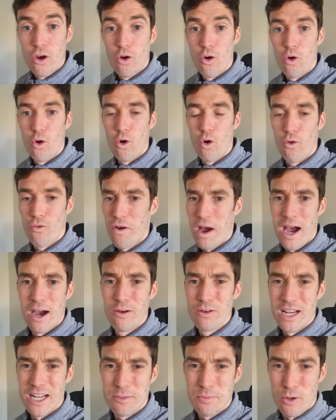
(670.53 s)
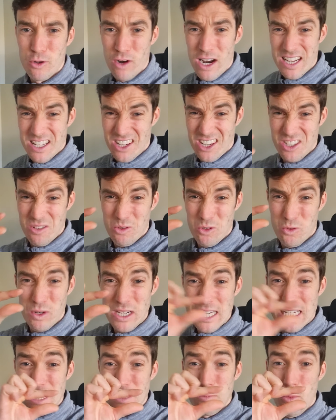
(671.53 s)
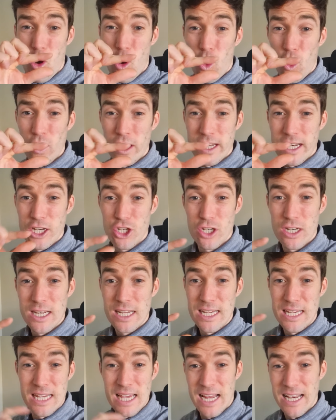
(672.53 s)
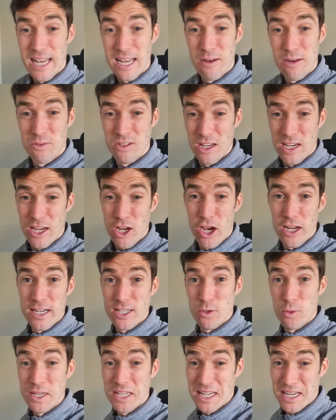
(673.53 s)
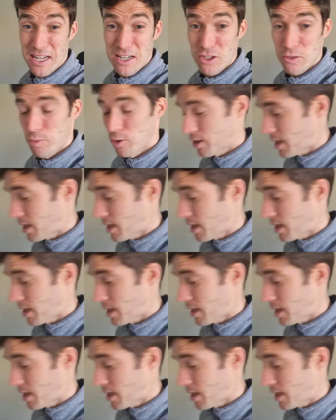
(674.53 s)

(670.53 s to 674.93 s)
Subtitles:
Of how that's progressed, because it was really small initially, and then it was a kind of tweaking. I'll just put